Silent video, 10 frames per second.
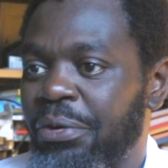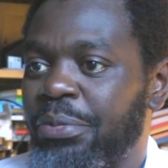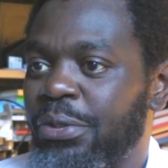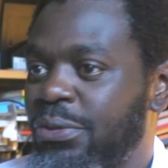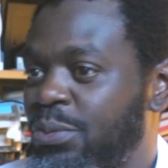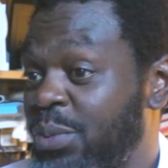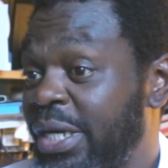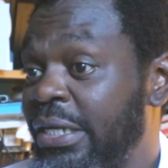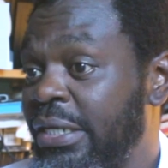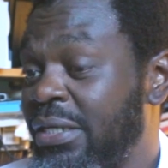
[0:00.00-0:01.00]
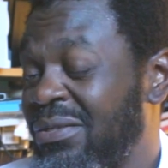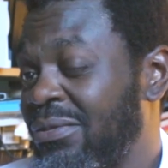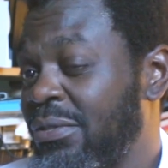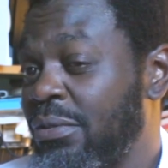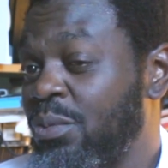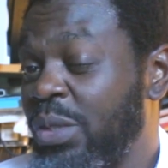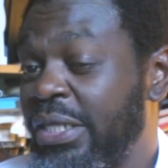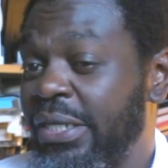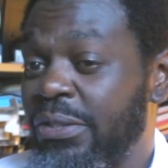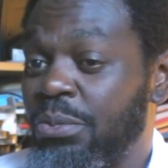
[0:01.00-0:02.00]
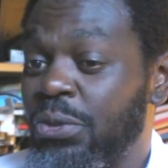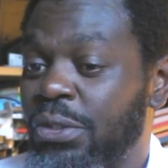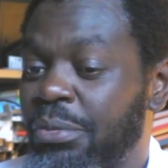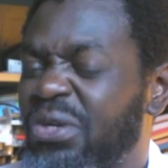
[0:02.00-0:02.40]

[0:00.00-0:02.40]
Report weekly, on weekdays mostly,